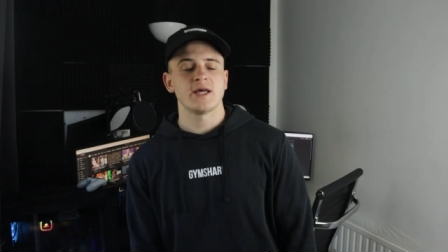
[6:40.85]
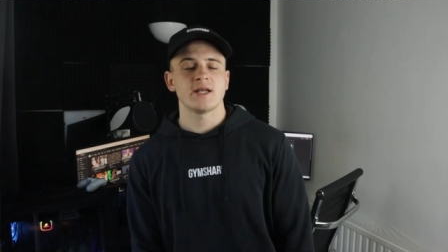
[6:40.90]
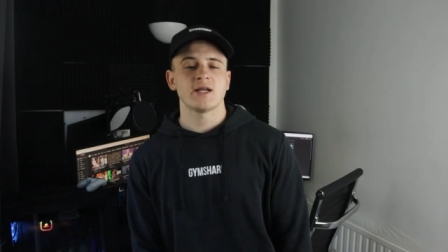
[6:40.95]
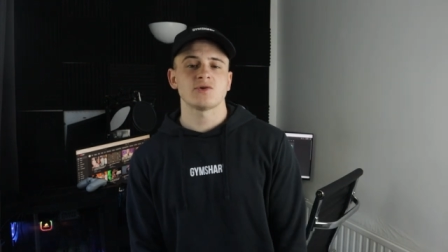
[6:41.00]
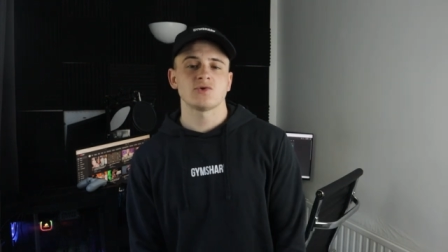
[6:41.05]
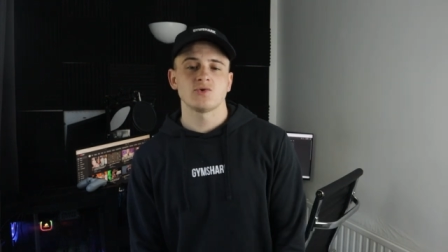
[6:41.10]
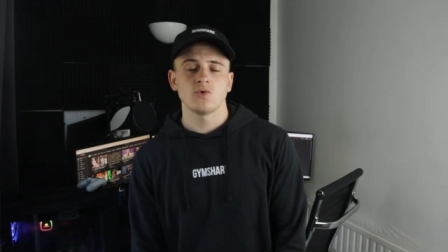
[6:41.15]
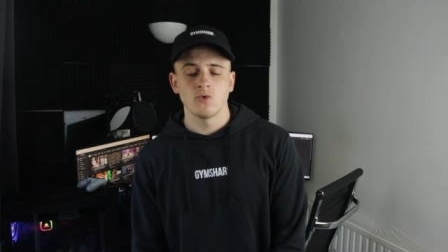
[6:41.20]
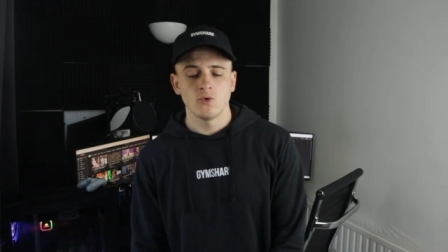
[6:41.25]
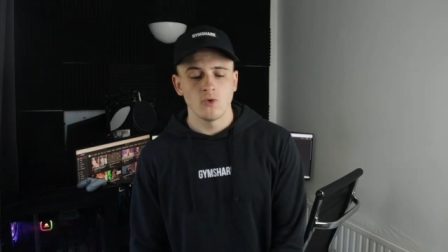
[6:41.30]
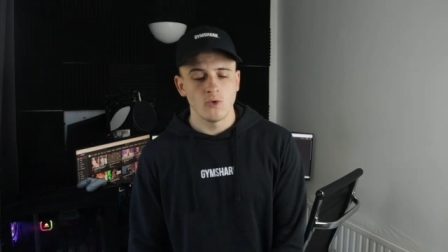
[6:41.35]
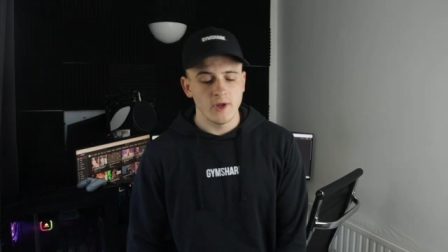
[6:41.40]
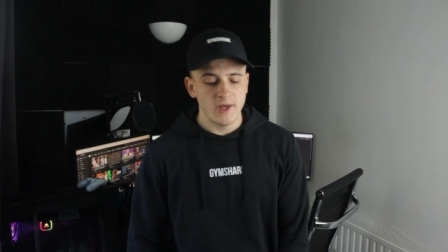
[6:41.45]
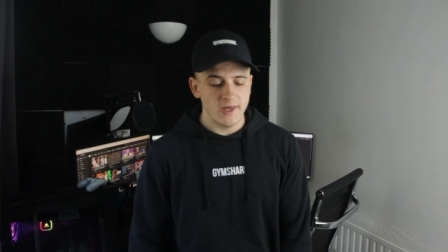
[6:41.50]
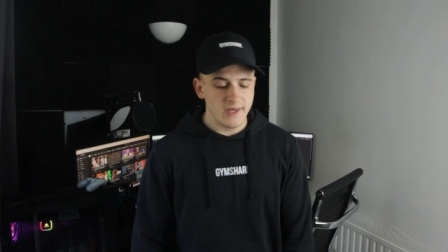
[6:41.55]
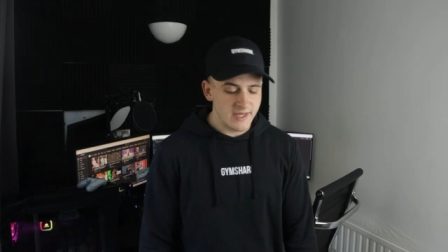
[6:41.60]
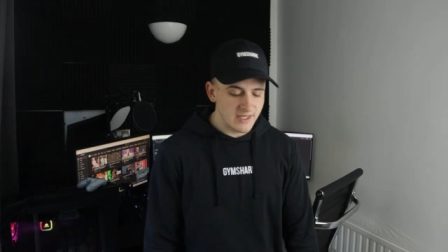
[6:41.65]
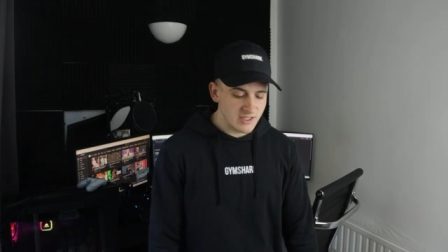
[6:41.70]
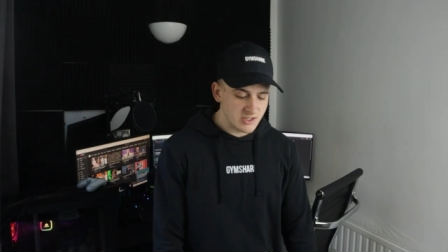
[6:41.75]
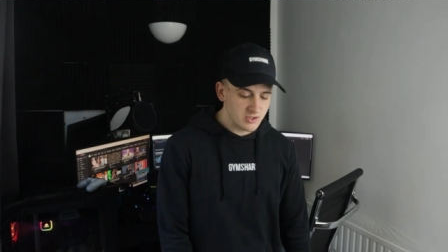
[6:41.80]
And that's all it
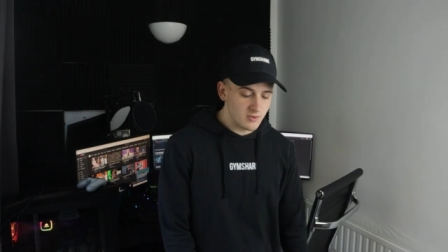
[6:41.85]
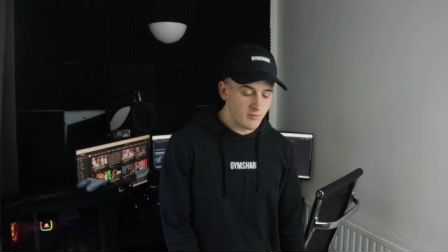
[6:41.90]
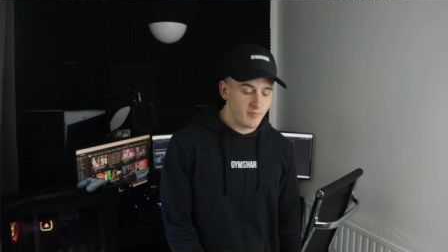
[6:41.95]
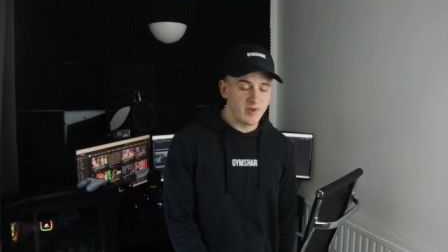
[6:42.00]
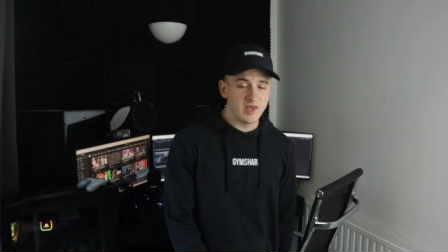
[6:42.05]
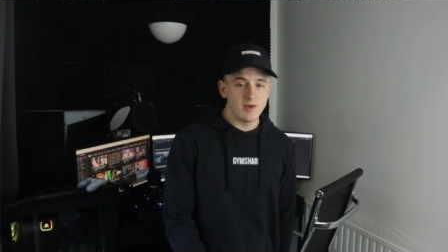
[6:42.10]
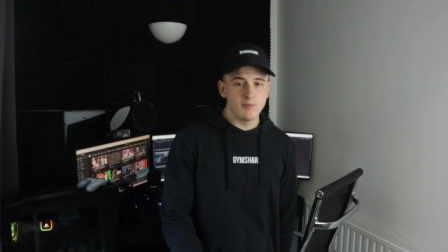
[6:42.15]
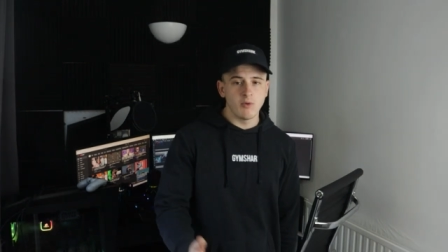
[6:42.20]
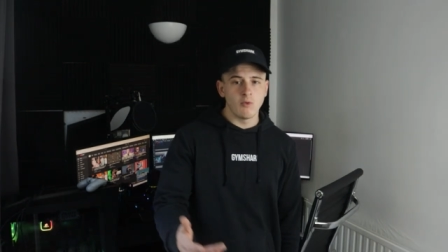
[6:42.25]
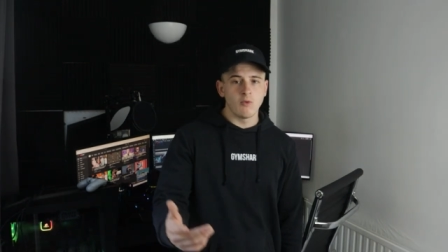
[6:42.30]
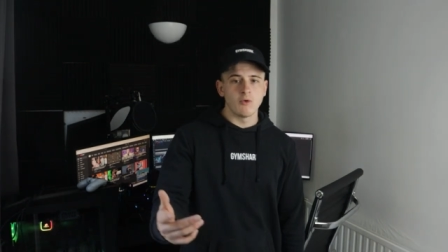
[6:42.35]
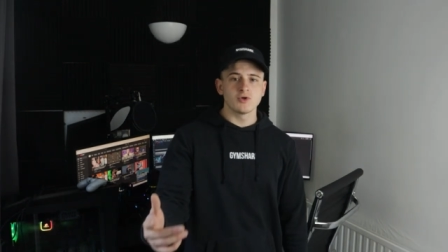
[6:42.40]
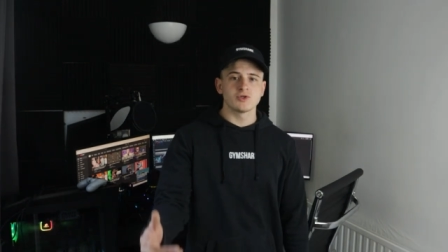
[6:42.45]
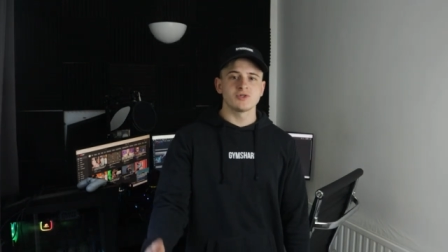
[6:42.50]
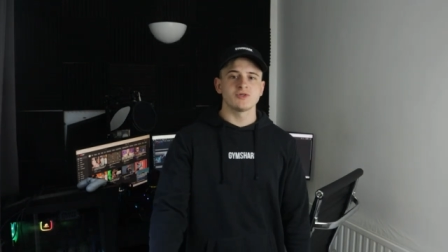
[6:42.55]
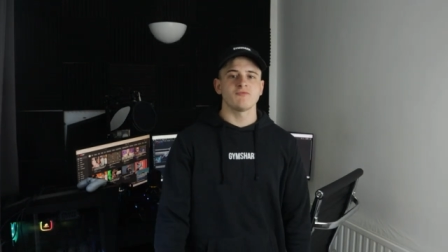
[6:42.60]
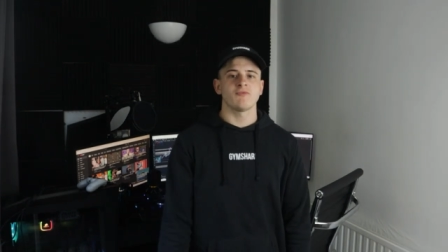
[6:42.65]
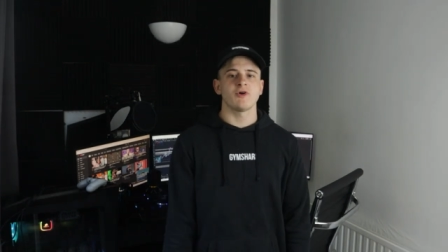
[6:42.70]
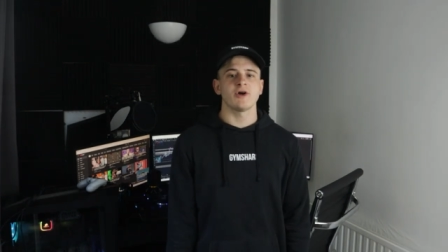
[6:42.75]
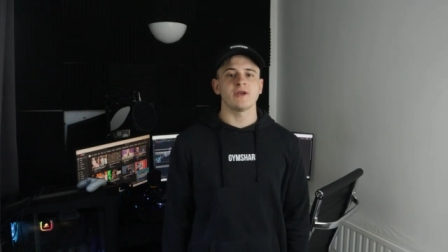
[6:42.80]
is. The people
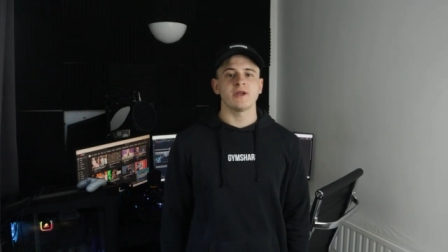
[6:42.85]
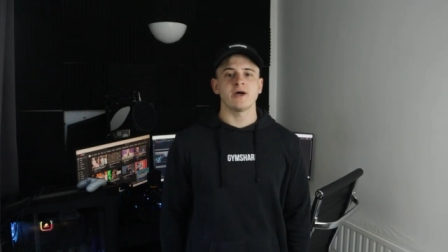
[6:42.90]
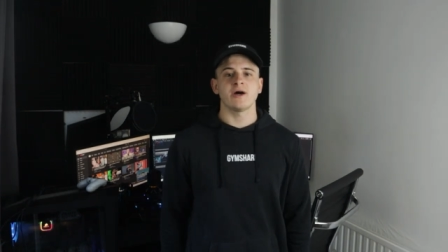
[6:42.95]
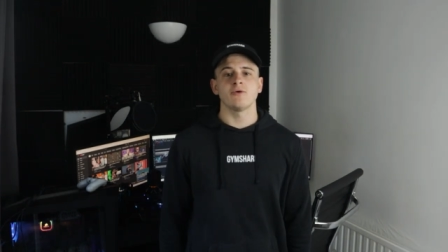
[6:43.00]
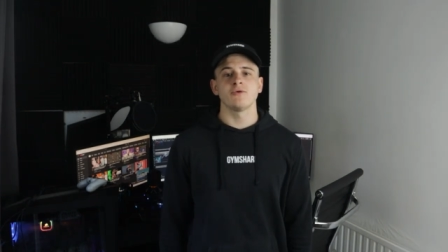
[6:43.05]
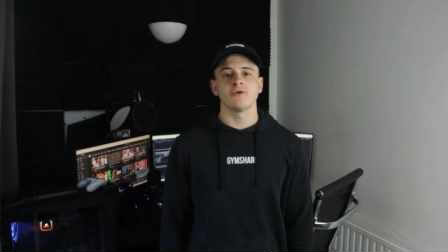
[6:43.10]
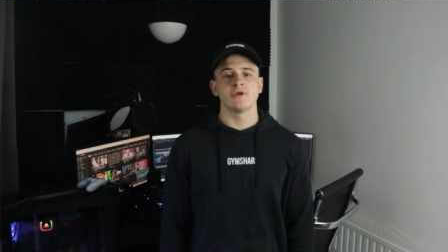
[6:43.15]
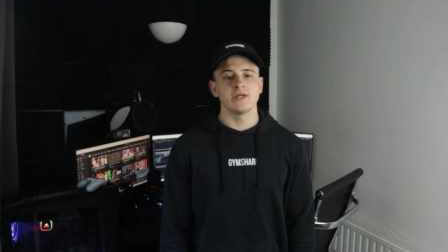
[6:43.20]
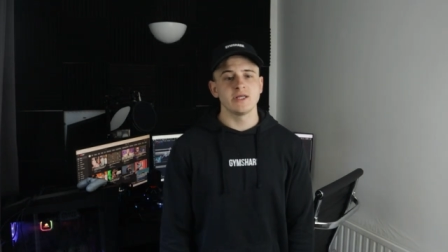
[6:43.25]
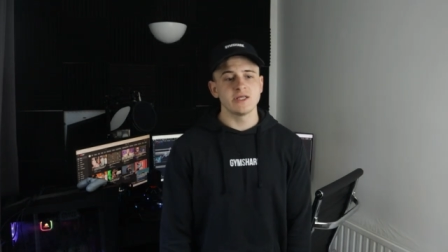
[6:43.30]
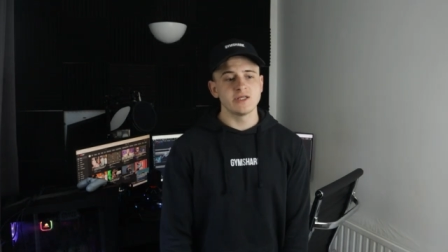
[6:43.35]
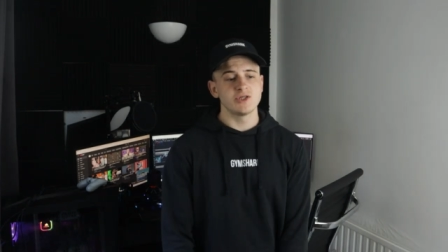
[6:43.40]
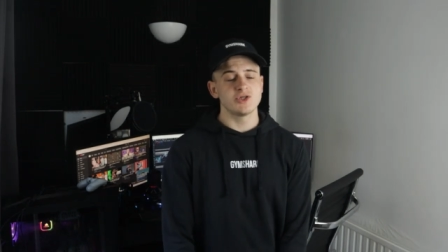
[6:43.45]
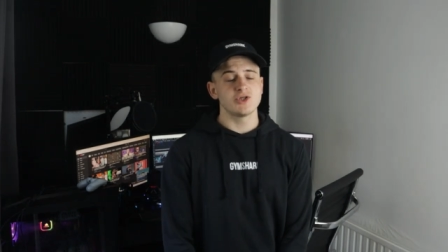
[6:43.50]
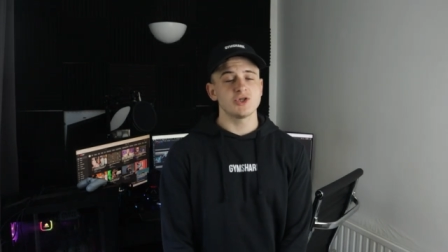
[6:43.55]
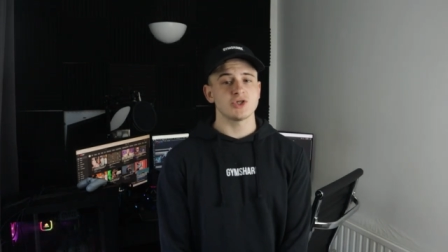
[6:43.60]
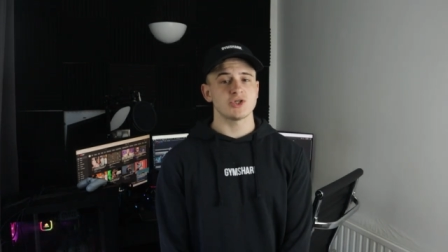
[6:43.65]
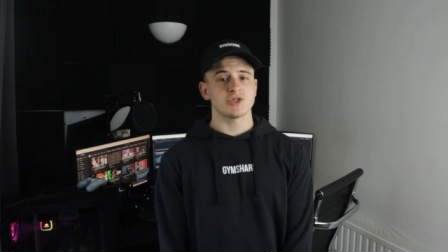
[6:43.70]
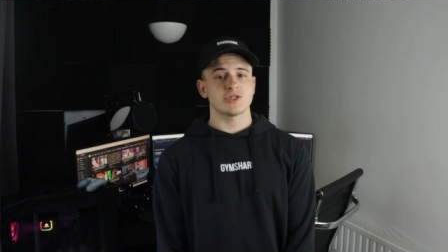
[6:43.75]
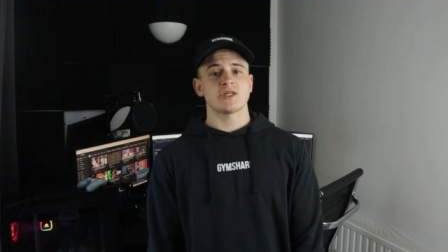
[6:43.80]
watching right now, you need to
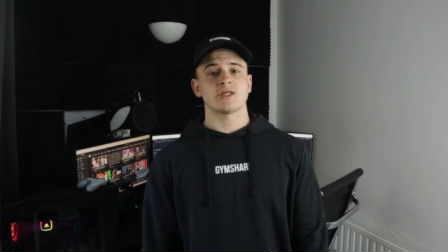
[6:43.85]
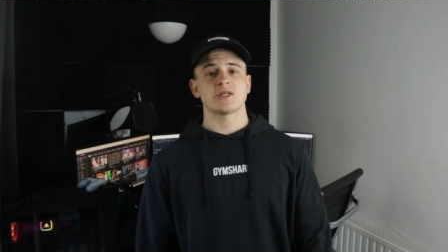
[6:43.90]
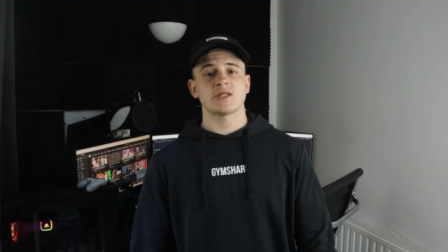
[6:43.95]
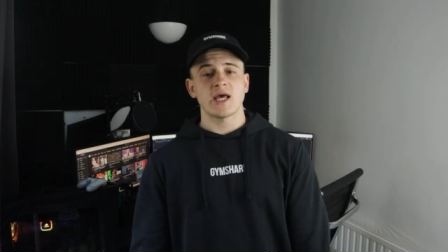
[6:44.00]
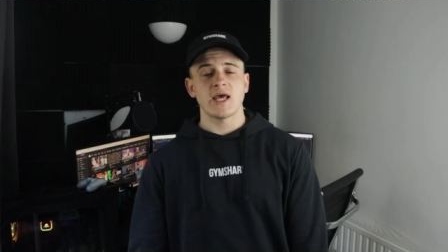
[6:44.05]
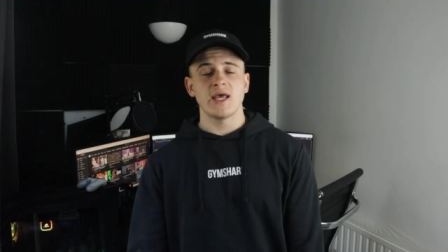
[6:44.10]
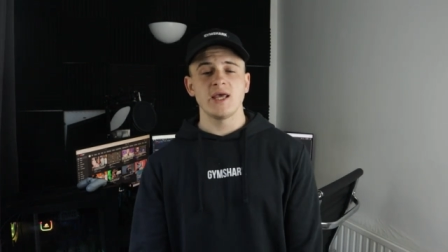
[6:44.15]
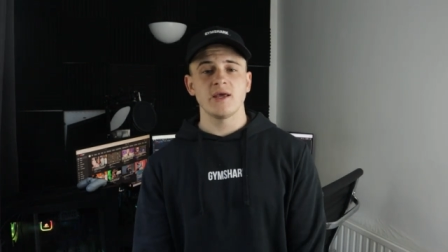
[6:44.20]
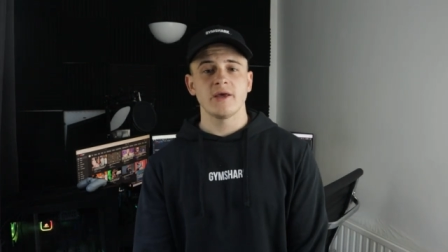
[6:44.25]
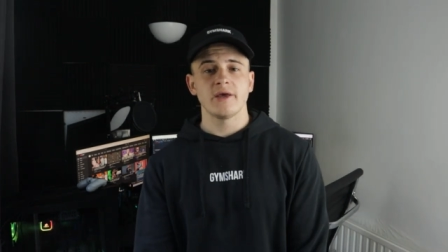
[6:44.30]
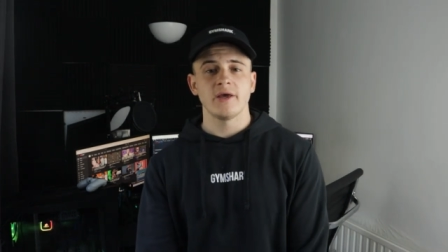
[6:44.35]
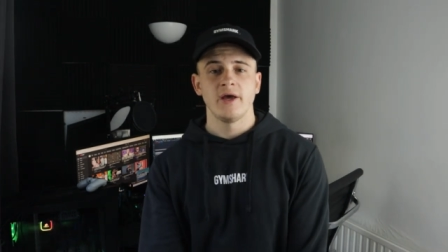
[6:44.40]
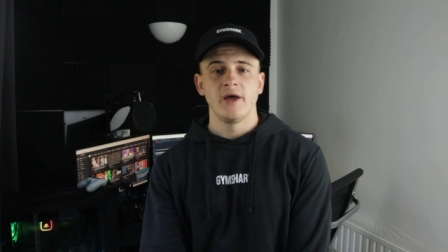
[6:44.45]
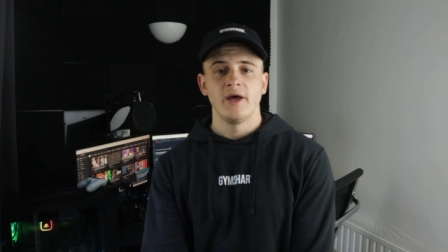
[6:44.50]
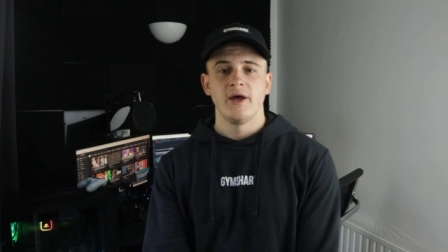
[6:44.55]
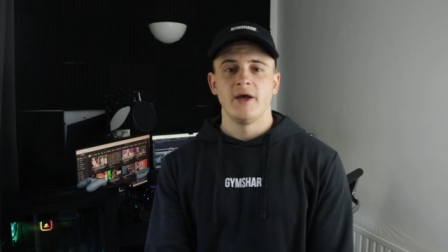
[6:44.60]
just take